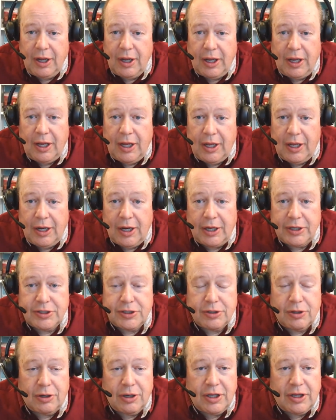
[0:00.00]
And I
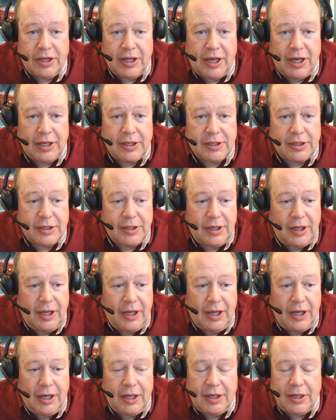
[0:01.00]
started that,
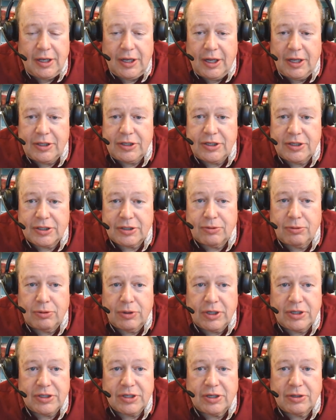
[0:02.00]
and it just
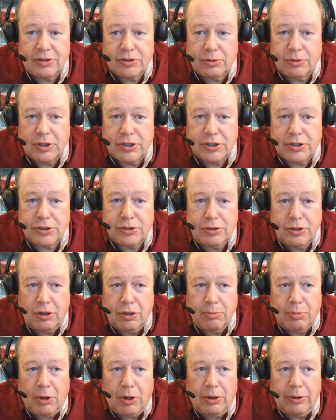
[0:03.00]
sort of
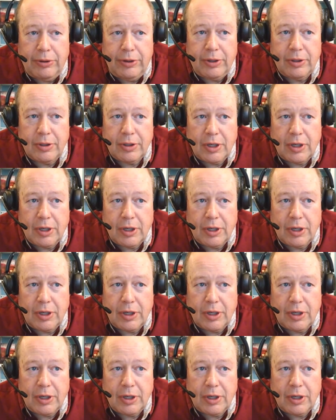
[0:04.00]
snowballed.